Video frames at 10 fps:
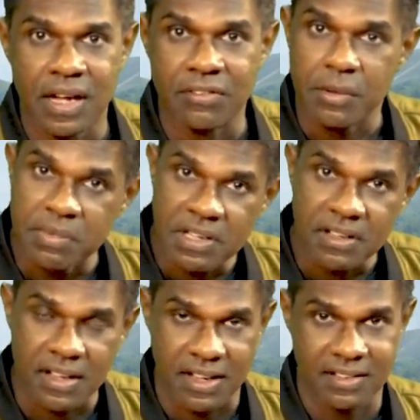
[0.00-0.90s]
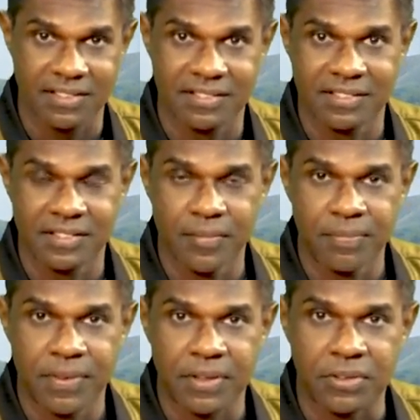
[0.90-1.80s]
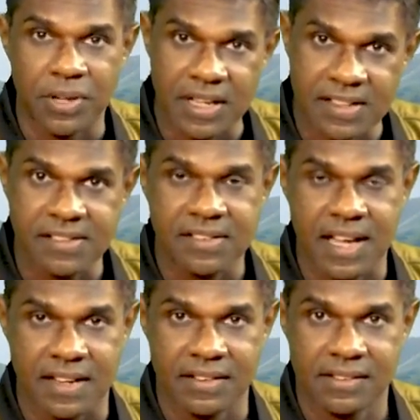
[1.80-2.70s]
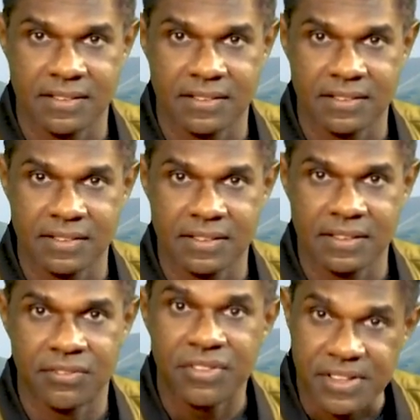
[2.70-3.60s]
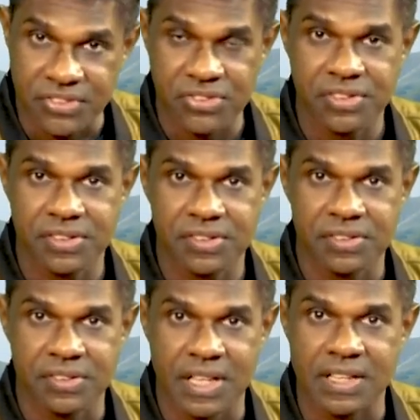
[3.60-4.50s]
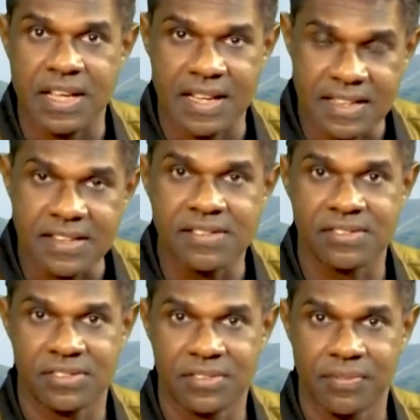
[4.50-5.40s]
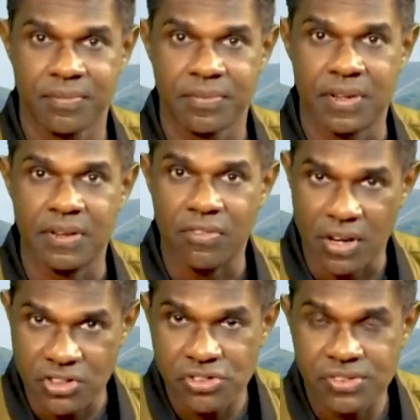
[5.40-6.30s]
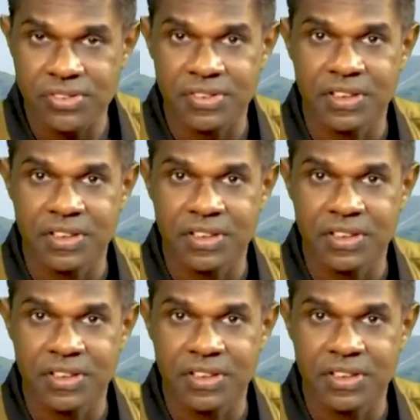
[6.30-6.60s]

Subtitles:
I repeat again, to understand first that there is a voice,